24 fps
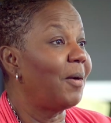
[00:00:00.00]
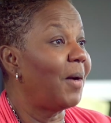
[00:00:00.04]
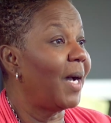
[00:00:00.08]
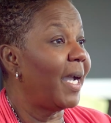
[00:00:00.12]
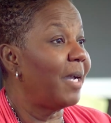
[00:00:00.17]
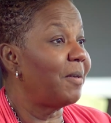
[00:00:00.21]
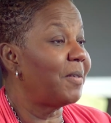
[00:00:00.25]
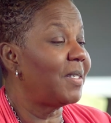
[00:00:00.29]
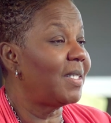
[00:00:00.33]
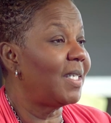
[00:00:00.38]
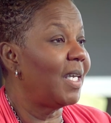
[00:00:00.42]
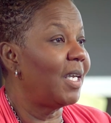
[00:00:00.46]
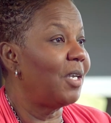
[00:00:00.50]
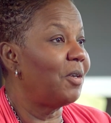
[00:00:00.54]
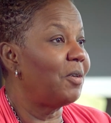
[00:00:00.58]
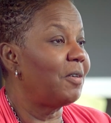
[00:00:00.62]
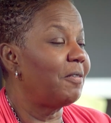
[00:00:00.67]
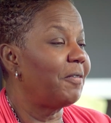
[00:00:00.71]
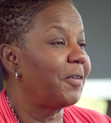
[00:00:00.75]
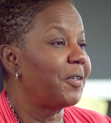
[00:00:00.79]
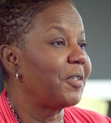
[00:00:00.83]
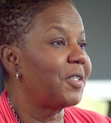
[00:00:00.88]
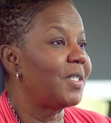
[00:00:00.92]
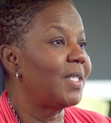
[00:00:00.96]
Ohio State
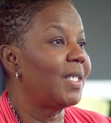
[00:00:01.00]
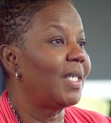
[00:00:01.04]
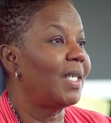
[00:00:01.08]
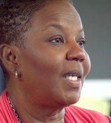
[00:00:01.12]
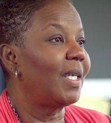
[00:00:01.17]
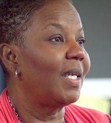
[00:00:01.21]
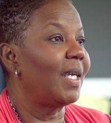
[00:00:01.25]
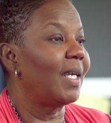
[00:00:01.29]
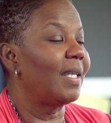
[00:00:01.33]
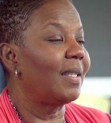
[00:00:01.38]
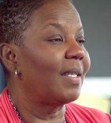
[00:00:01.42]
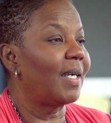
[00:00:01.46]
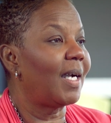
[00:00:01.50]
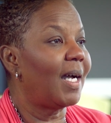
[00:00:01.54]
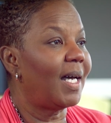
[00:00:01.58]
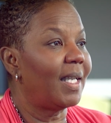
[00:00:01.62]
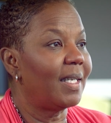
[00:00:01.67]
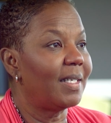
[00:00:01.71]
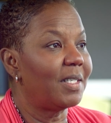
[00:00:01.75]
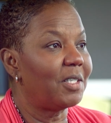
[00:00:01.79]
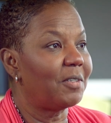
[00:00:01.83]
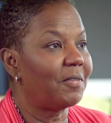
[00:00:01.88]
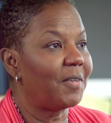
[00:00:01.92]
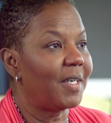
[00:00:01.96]
University in the
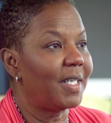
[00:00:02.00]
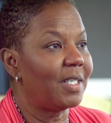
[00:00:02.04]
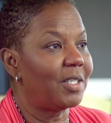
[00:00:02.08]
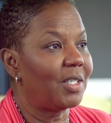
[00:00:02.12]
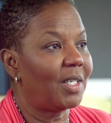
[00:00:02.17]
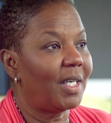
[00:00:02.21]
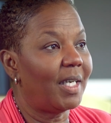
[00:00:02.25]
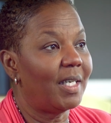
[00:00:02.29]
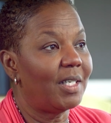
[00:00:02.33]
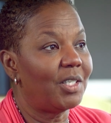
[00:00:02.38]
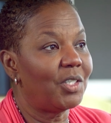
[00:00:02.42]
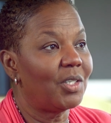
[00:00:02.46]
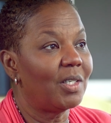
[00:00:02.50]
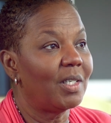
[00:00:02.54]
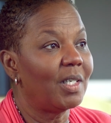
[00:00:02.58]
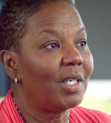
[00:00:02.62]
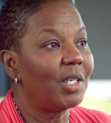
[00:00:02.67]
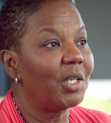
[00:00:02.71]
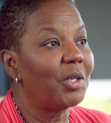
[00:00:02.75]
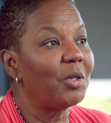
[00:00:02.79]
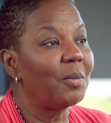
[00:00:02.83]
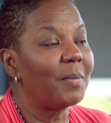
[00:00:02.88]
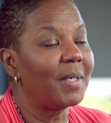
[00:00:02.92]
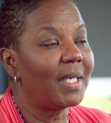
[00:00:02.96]
College of Education
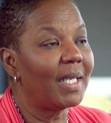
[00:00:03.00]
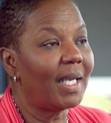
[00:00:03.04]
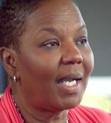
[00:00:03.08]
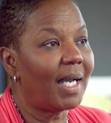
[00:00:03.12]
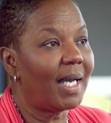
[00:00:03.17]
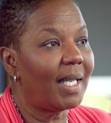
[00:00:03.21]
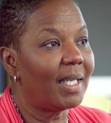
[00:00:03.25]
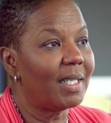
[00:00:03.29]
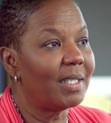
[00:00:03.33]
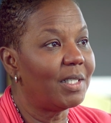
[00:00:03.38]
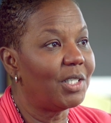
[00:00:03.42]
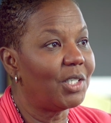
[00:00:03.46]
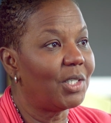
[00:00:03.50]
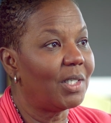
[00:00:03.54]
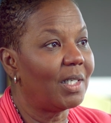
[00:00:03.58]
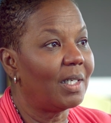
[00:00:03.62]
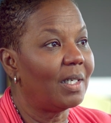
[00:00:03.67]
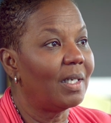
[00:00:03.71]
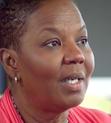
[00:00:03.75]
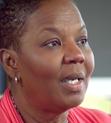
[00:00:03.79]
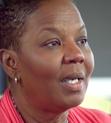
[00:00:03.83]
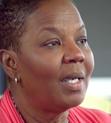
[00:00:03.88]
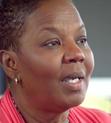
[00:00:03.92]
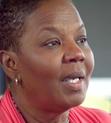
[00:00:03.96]
and Human
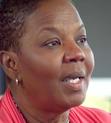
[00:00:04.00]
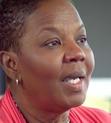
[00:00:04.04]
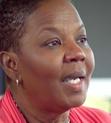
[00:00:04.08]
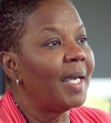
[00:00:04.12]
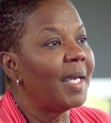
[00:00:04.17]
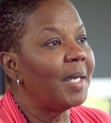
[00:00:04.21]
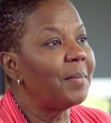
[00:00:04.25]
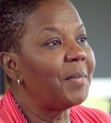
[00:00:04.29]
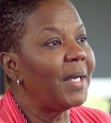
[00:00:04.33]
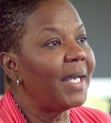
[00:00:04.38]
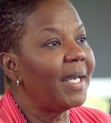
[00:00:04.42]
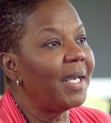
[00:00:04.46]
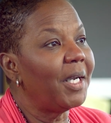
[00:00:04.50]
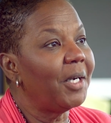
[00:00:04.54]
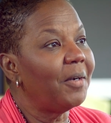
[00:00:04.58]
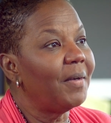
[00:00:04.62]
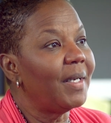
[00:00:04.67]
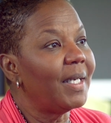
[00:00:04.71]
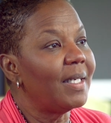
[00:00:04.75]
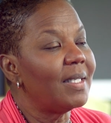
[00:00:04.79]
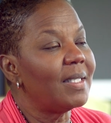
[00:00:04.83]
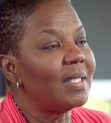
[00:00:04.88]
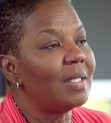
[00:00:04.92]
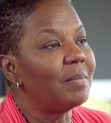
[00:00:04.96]
Ecology, and my
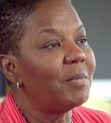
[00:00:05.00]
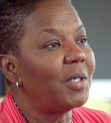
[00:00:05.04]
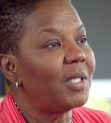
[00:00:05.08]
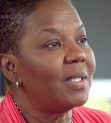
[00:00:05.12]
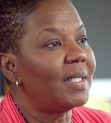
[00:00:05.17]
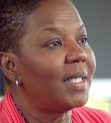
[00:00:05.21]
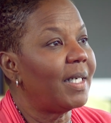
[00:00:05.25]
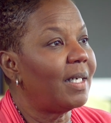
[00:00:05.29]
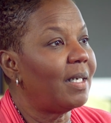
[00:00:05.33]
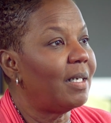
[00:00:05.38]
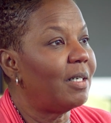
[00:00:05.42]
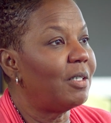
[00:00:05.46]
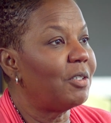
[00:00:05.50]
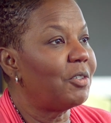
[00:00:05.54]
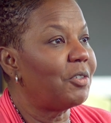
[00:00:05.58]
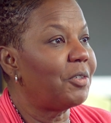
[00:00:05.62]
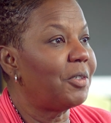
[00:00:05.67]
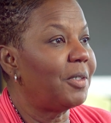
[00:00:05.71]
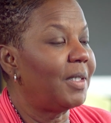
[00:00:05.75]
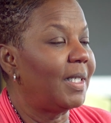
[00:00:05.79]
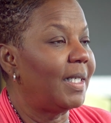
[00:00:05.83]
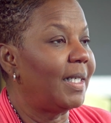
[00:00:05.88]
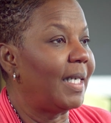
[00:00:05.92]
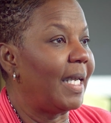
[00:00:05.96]
area is in
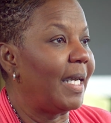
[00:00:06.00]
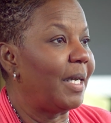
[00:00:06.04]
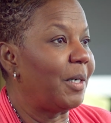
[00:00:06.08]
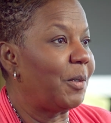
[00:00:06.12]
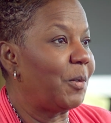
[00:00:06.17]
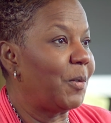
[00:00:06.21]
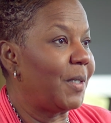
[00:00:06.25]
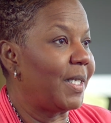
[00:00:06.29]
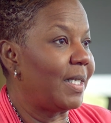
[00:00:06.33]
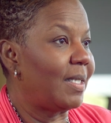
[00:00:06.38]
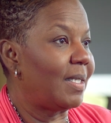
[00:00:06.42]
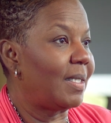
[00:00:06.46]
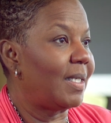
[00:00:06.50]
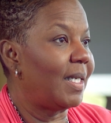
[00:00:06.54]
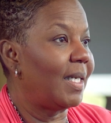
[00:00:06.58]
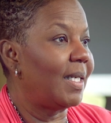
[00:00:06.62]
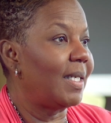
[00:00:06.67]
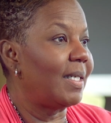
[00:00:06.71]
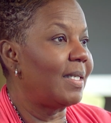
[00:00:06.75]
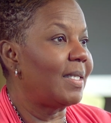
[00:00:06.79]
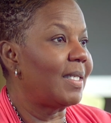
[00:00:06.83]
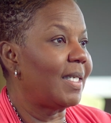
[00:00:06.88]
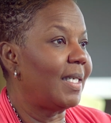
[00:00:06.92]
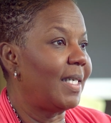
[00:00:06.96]
multicultural and equity
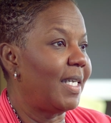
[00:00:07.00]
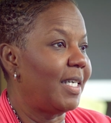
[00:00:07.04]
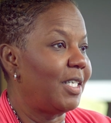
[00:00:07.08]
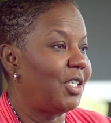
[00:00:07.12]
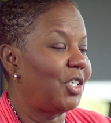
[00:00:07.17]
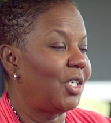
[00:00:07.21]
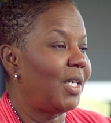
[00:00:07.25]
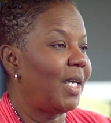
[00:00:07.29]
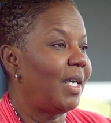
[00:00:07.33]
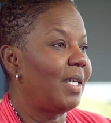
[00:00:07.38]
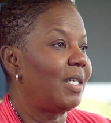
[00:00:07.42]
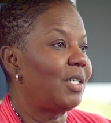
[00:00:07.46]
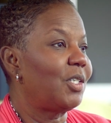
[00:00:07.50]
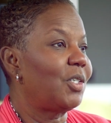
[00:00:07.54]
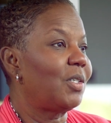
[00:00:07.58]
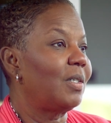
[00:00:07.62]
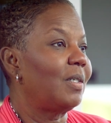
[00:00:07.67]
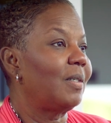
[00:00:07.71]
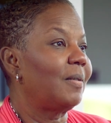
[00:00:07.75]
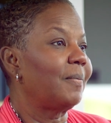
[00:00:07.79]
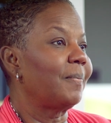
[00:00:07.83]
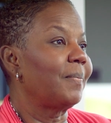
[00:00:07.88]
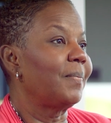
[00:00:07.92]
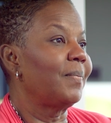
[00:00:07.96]
studies and
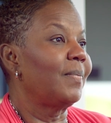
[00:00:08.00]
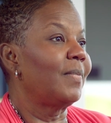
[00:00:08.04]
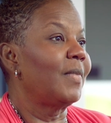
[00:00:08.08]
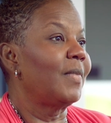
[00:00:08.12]
education.